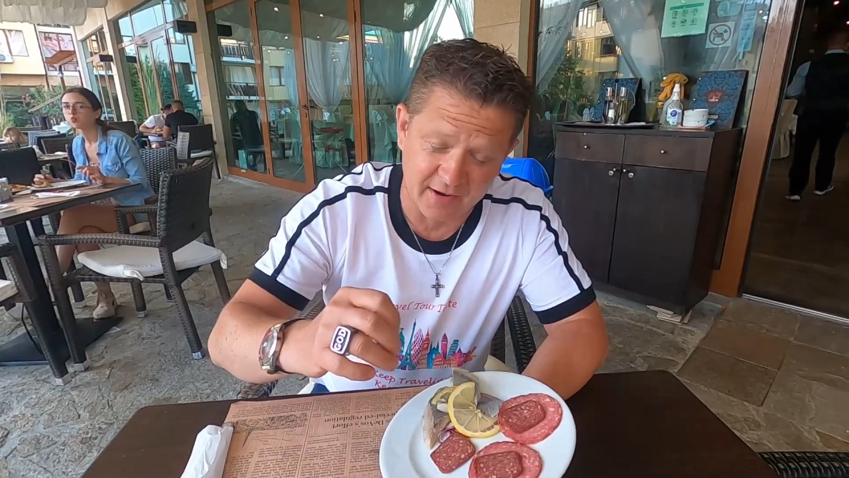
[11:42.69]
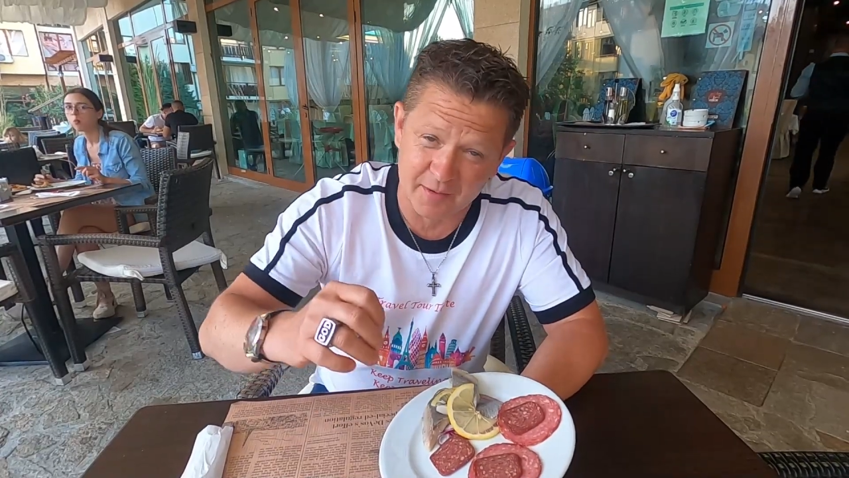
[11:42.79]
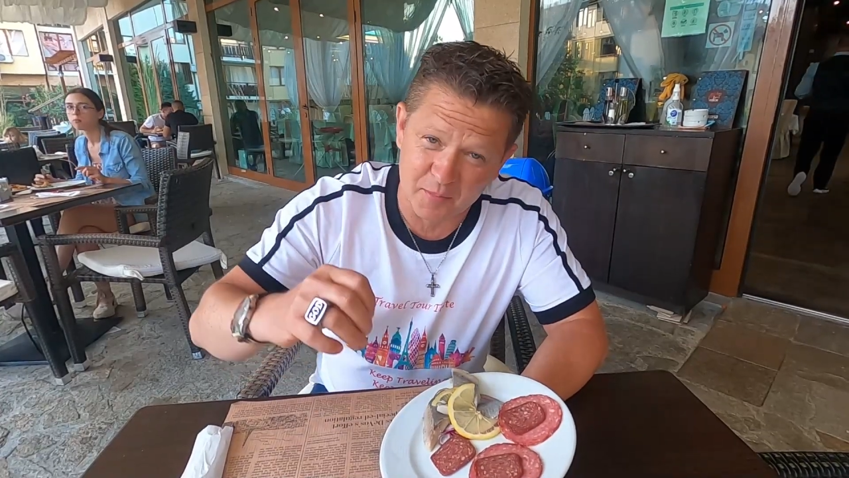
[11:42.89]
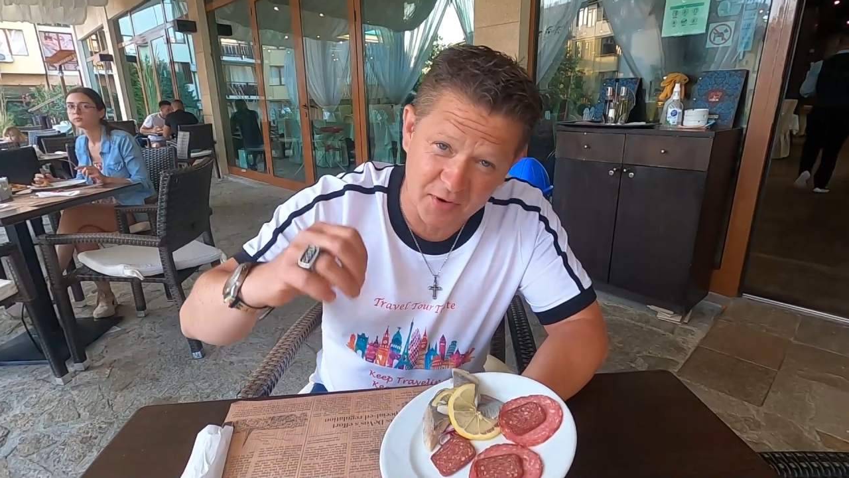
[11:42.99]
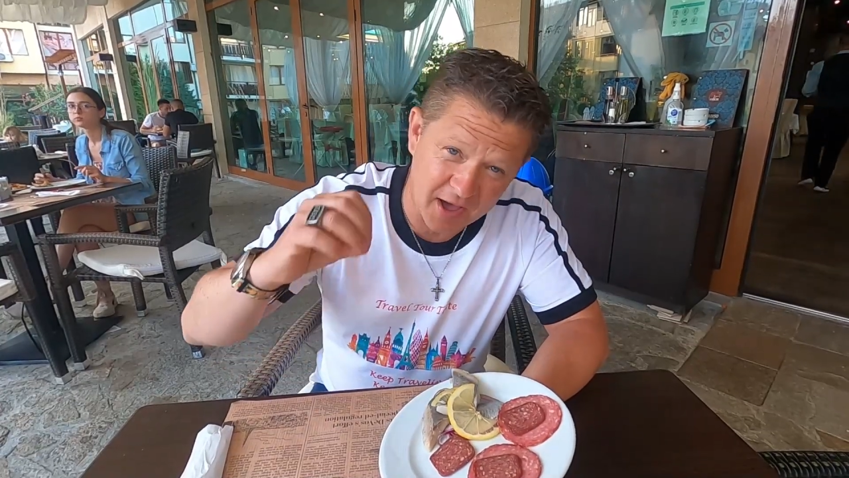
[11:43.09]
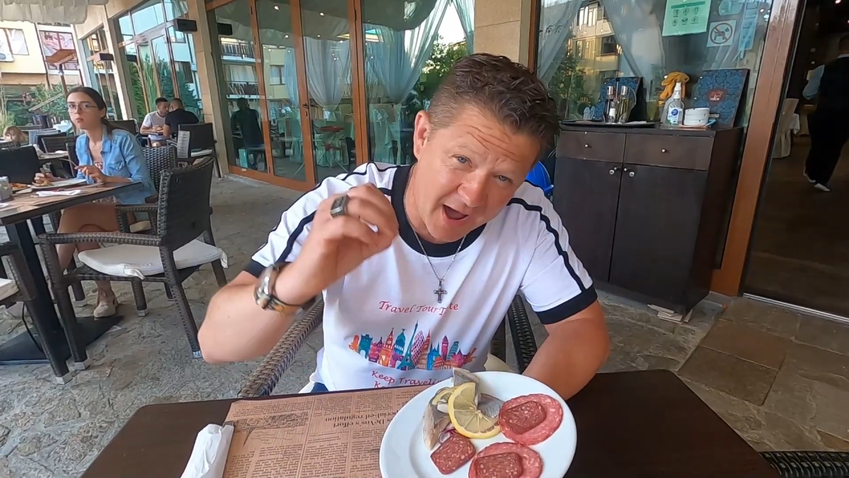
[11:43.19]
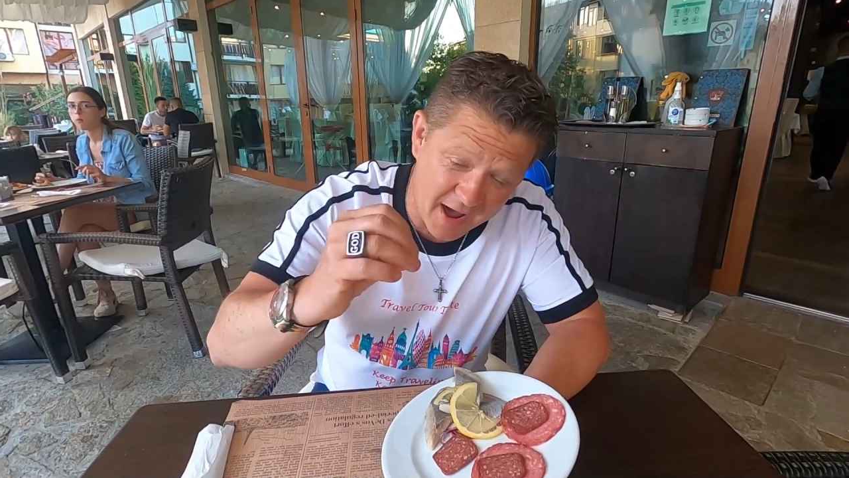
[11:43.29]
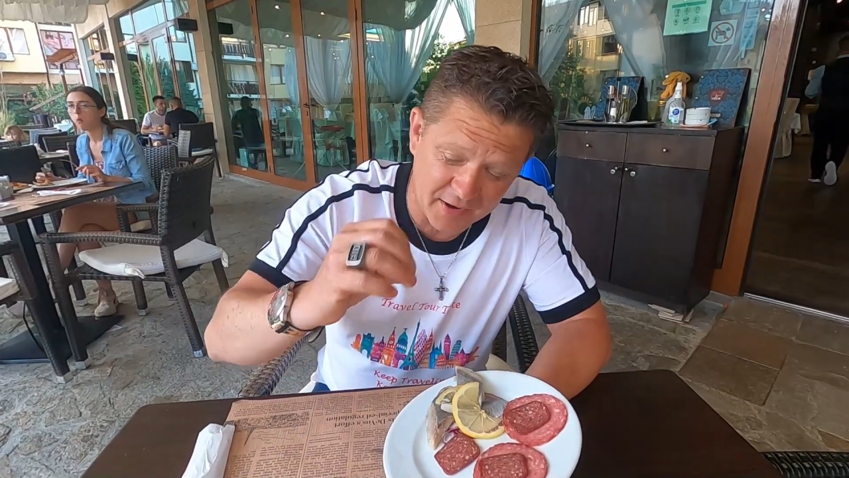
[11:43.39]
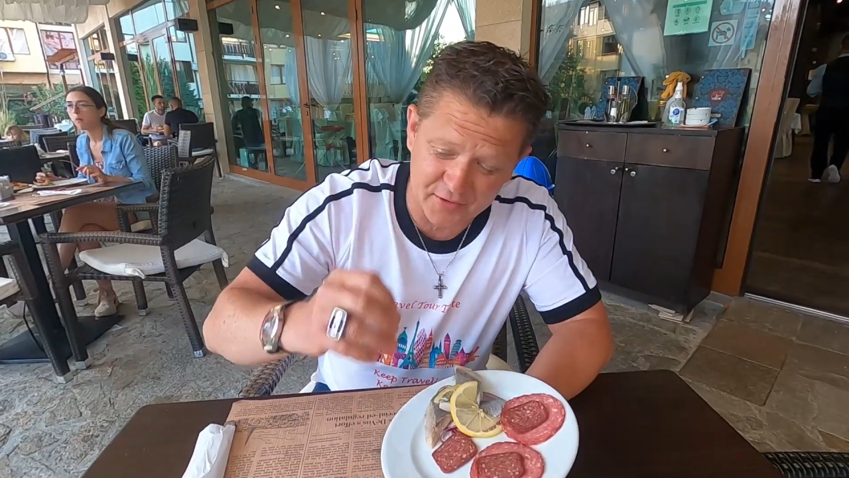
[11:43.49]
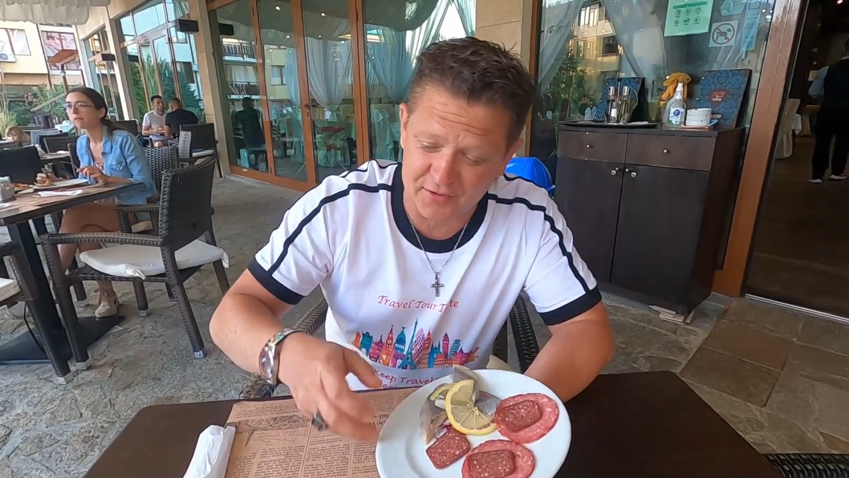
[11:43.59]
lemon
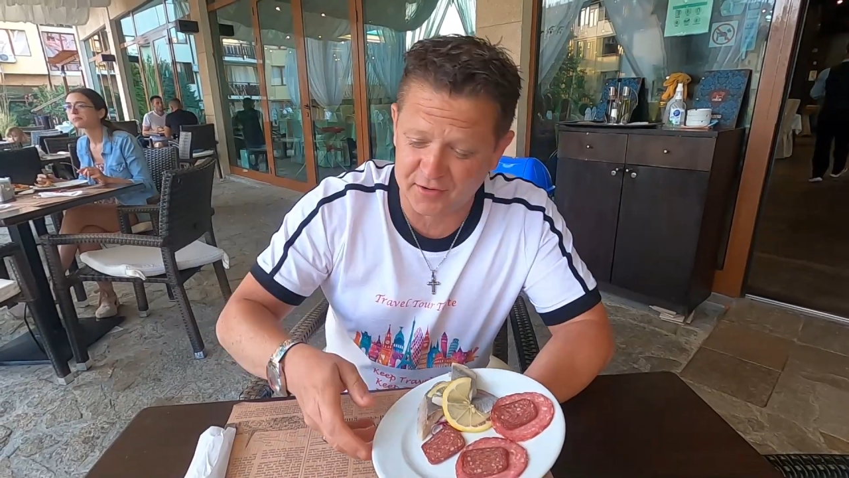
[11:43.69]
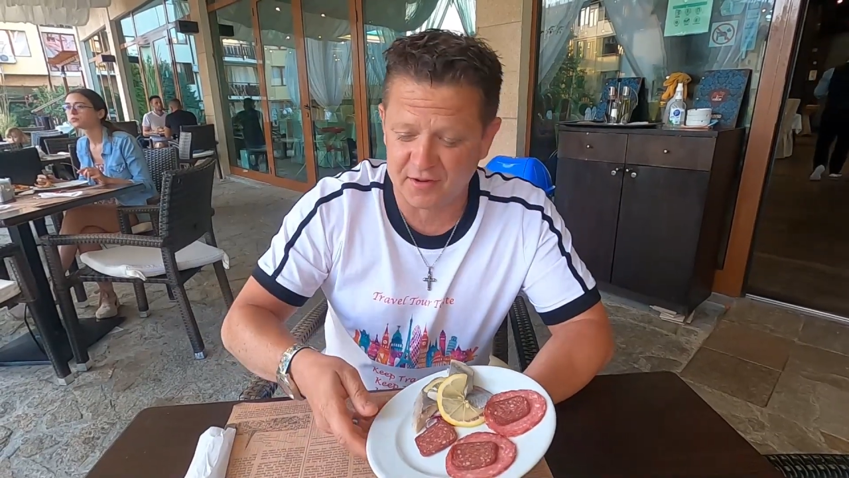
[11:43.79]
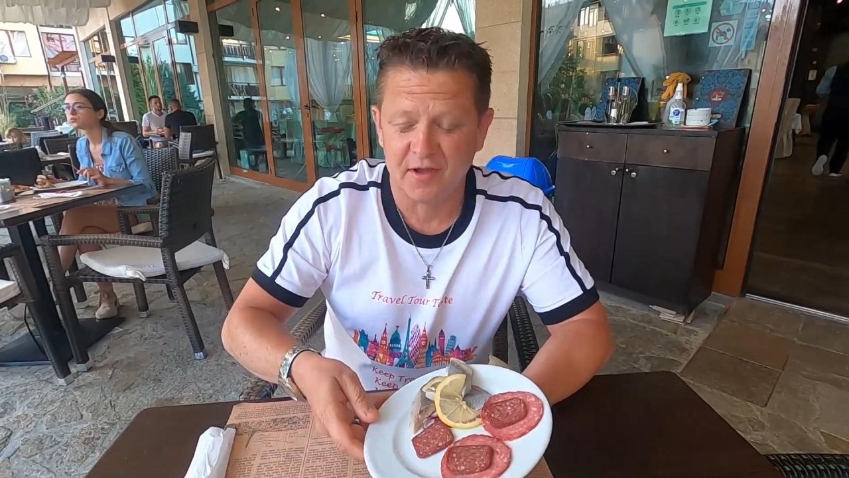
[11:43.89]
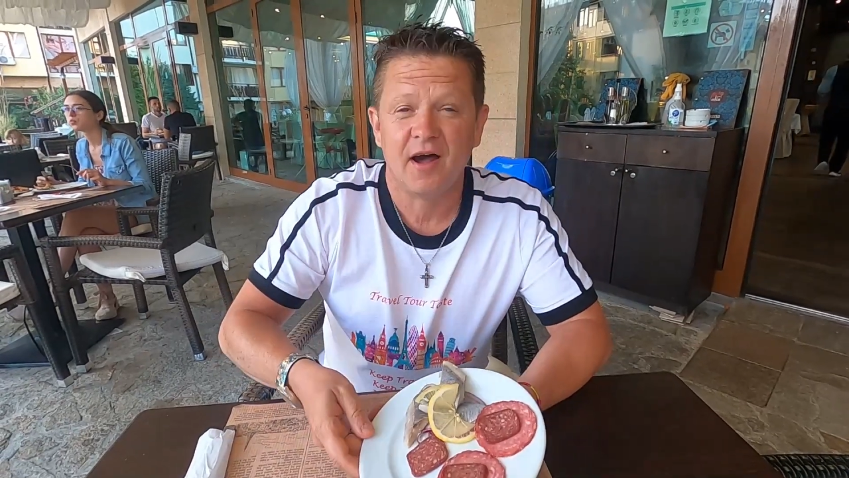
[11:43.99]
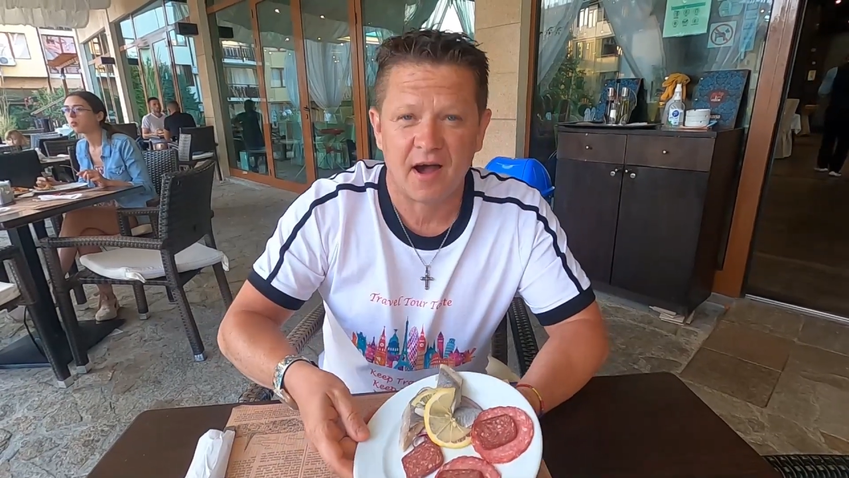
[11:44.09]
and onion,